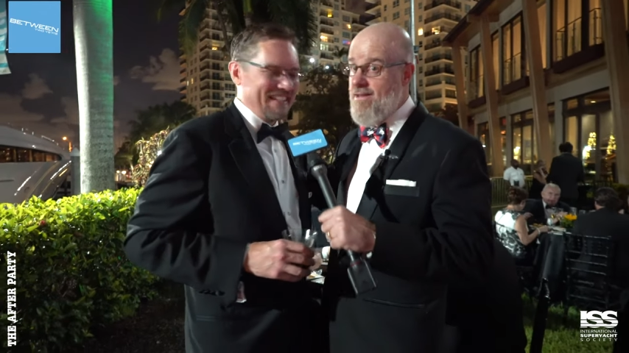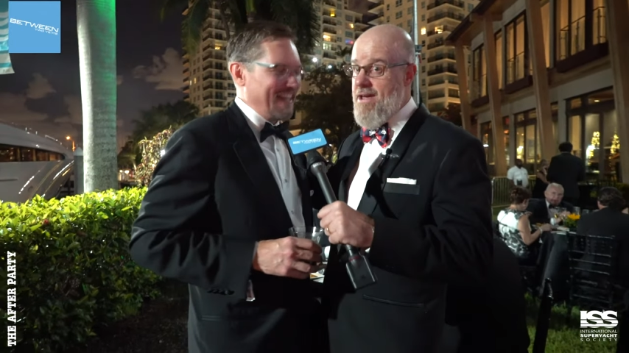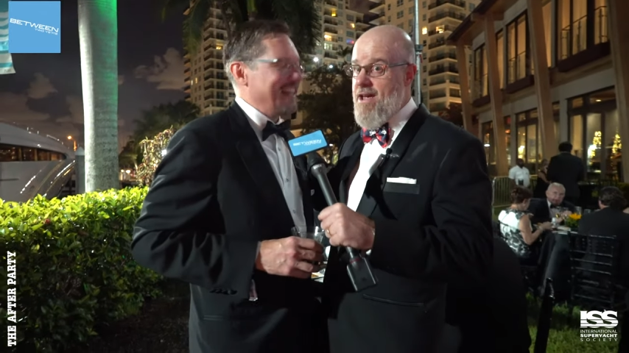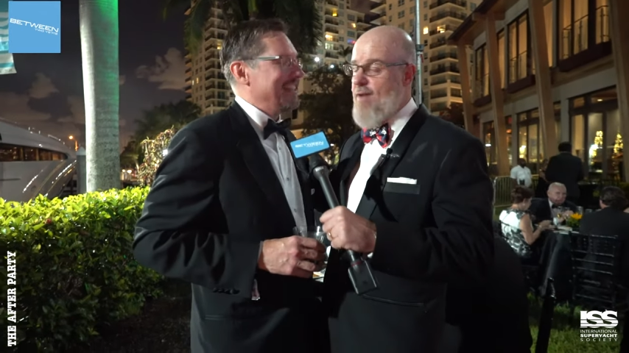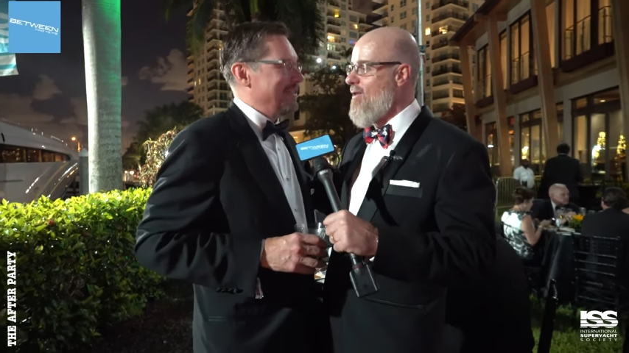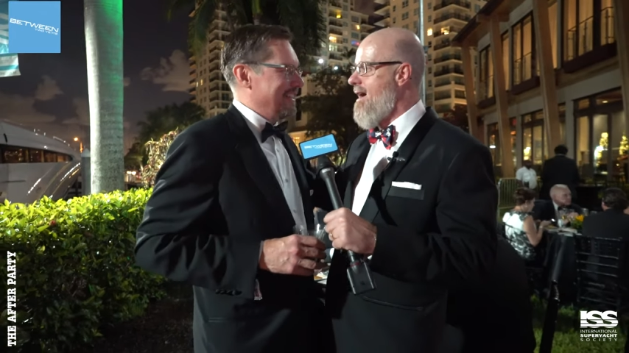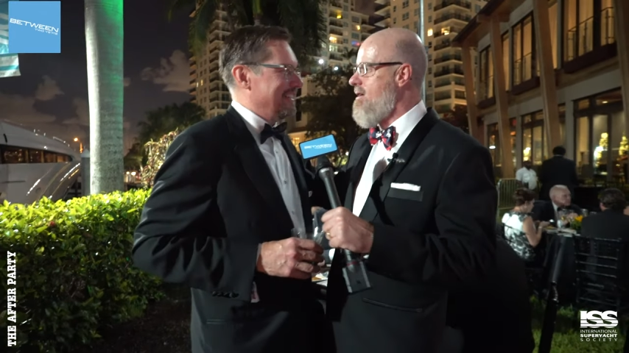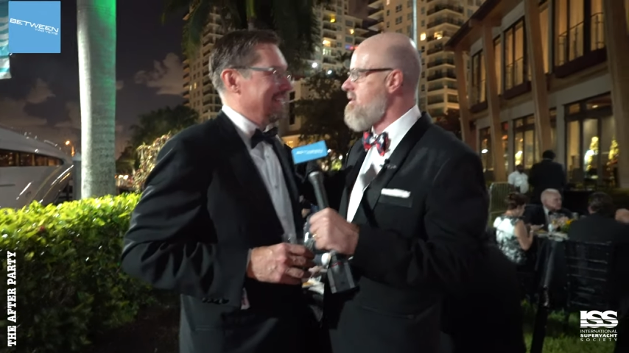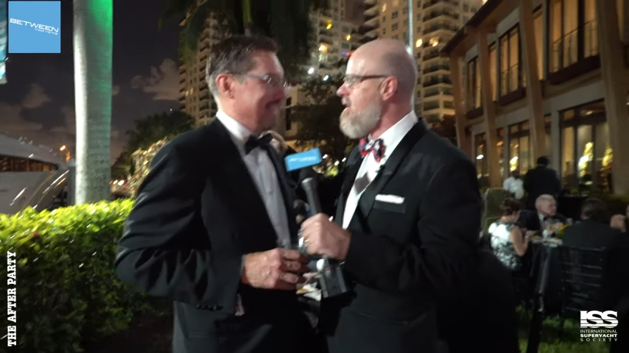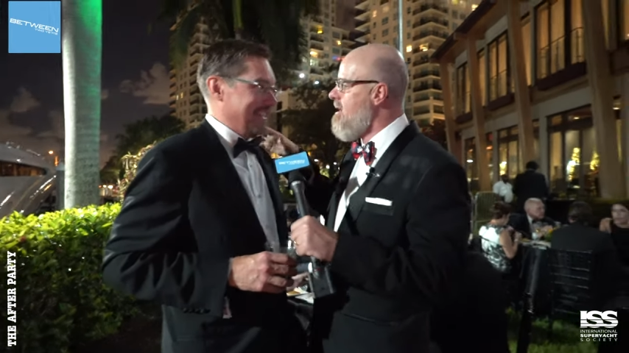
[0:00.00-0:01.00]
Speaker 1: exactly he'll be here for right.
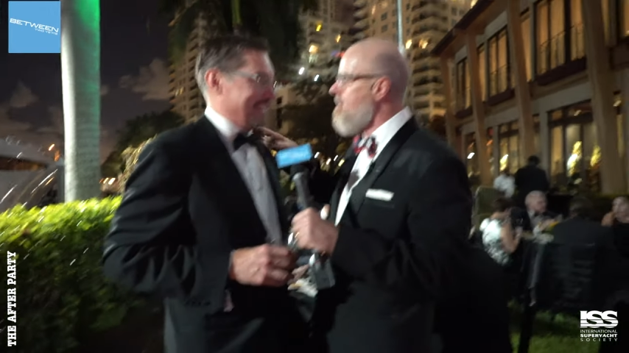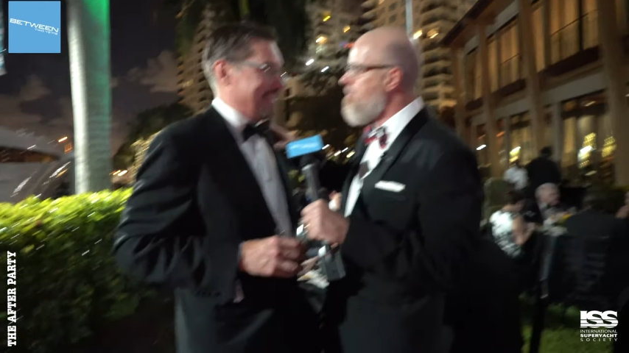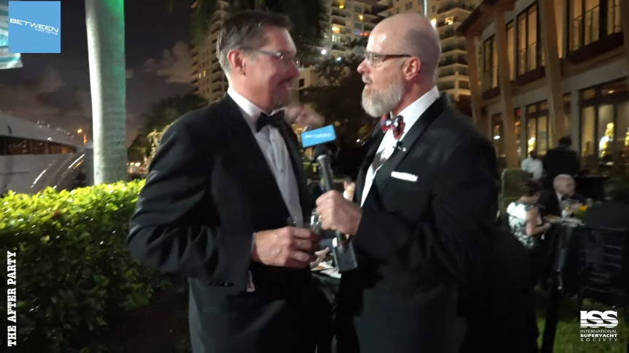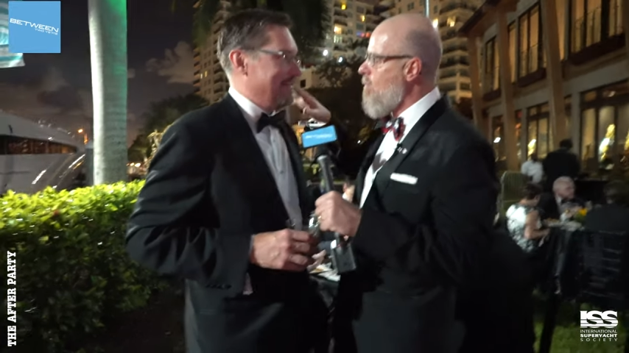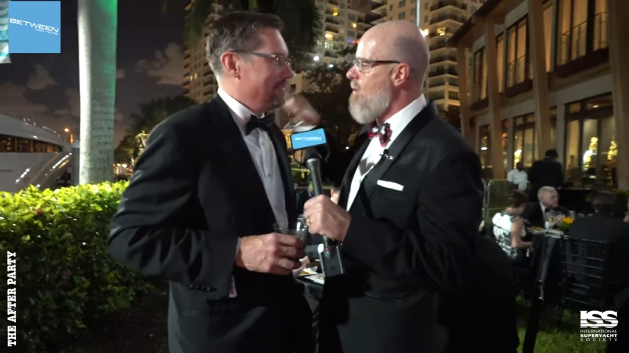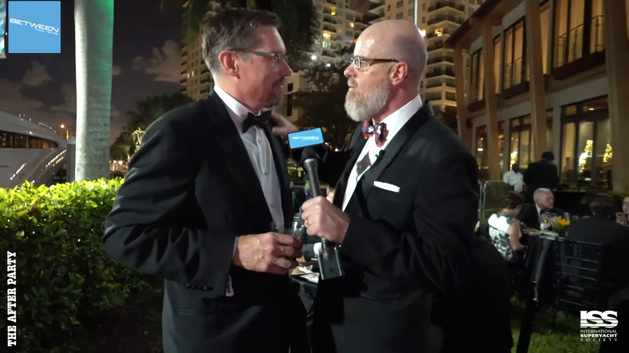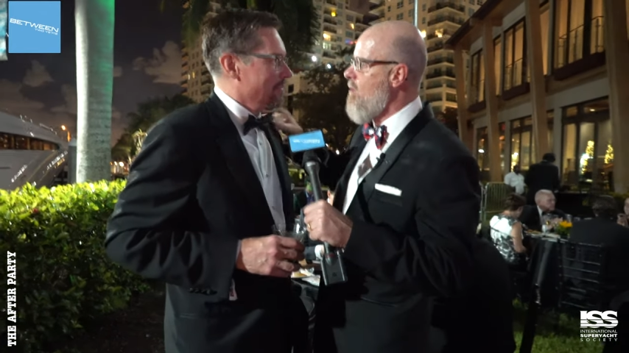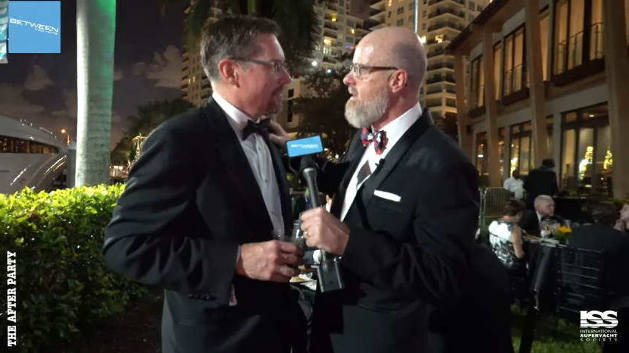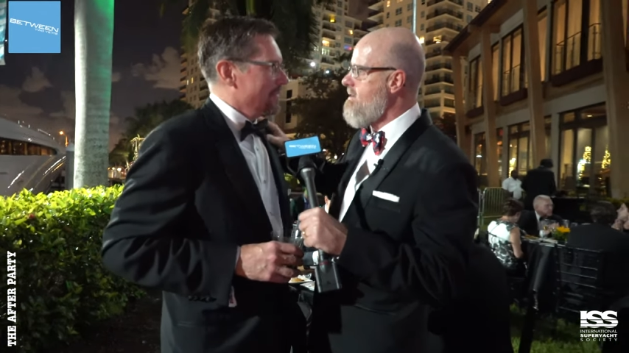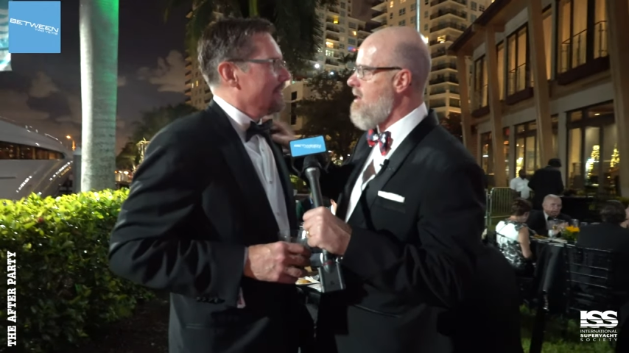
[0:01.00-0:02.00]
hours. Yes. But what we
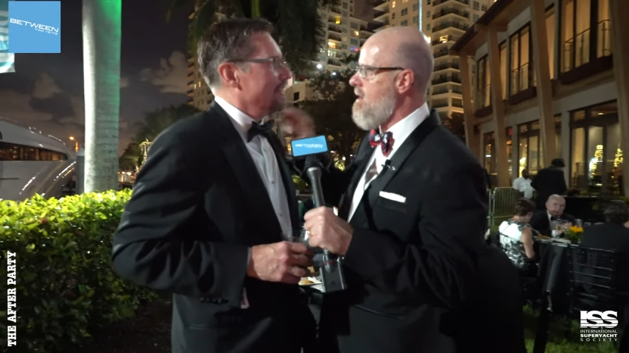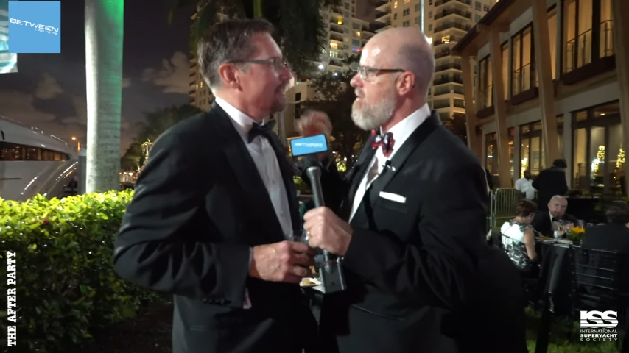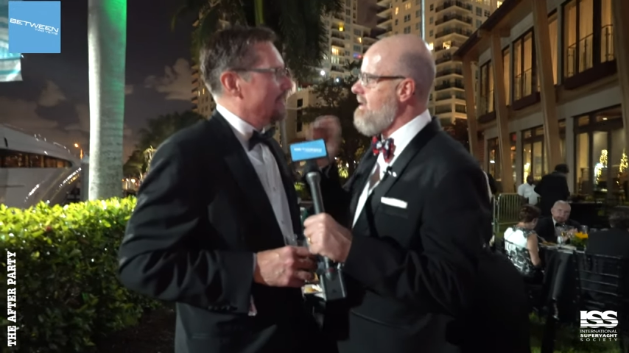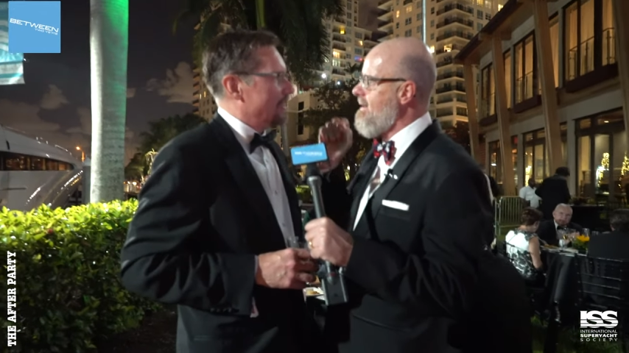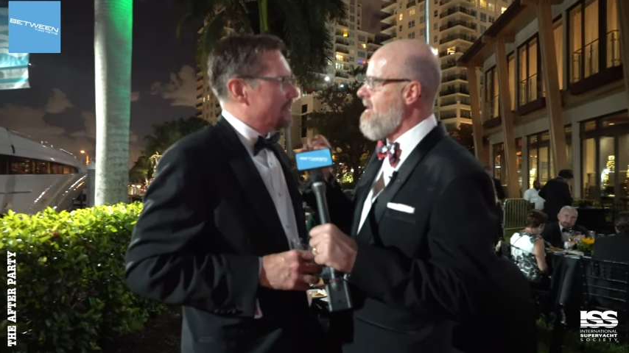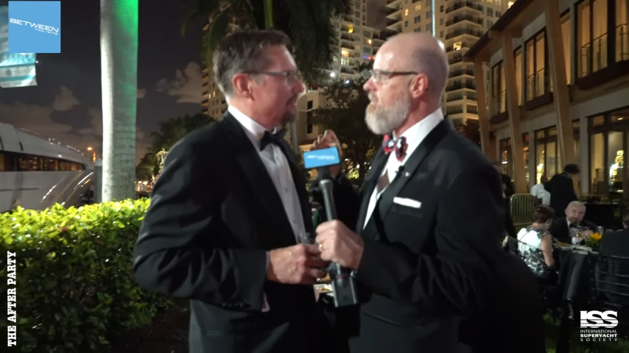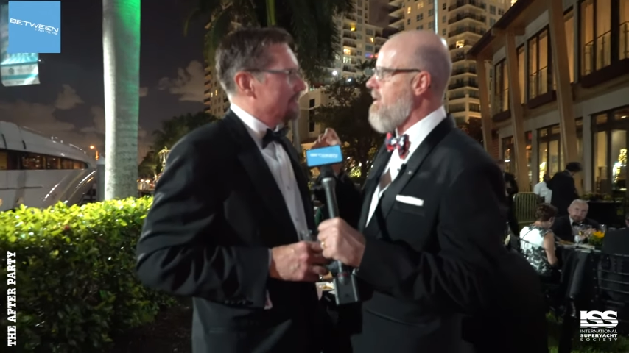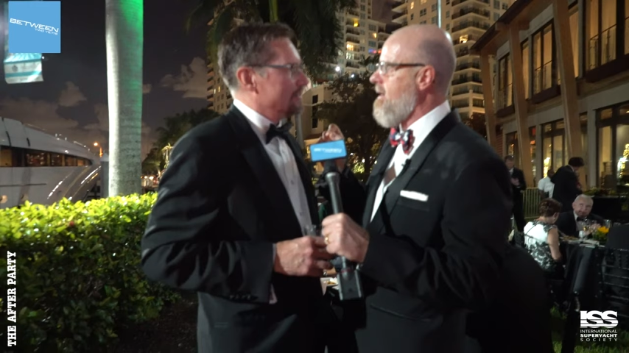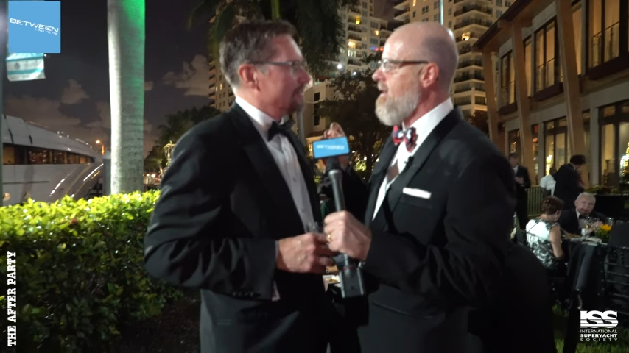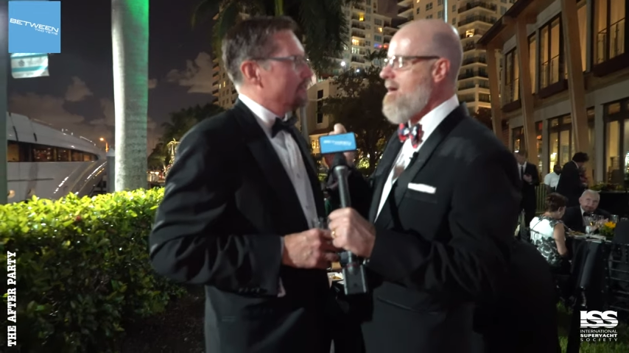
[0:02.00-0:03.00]
wanted to know is yes. a little
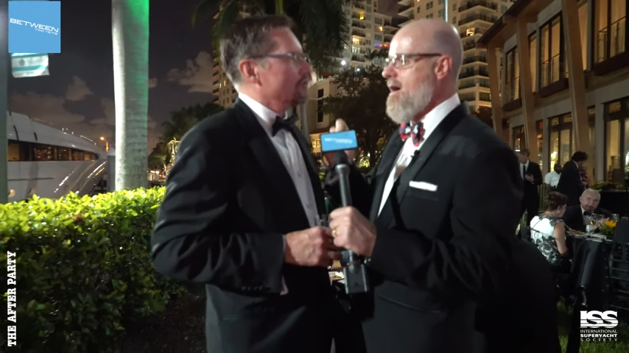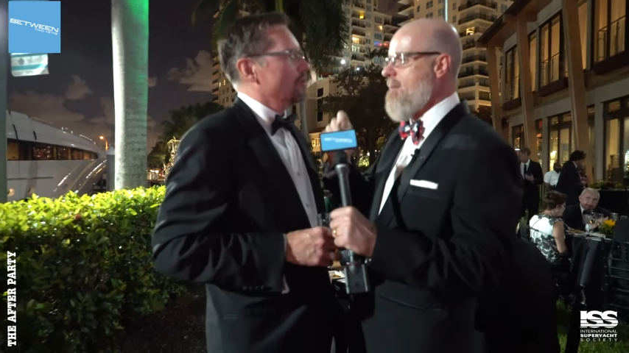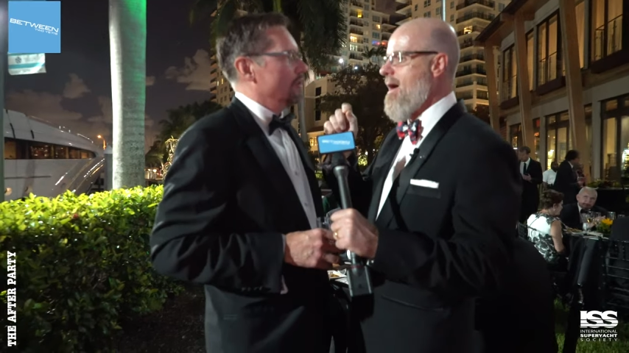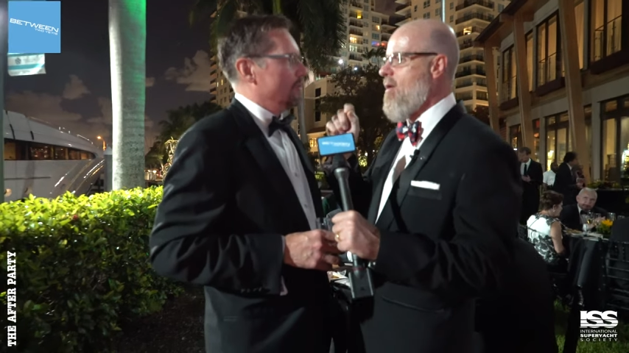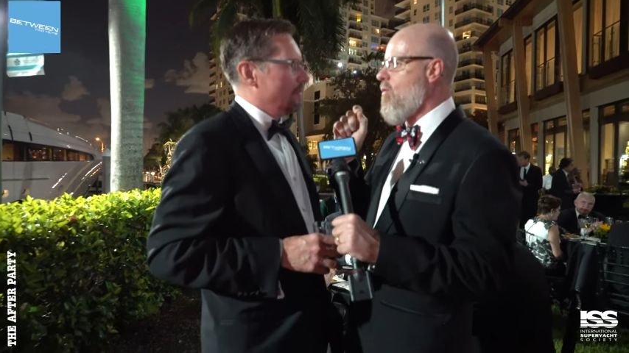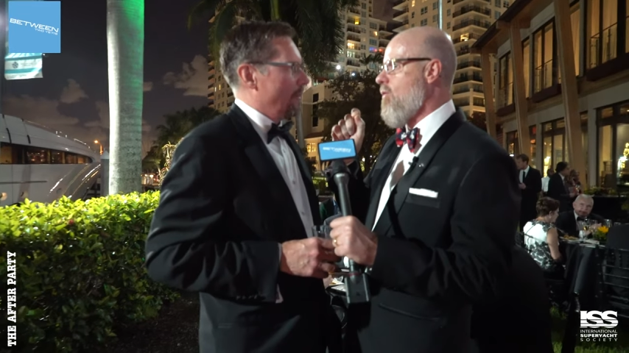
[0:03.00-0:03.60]
bit sure. about,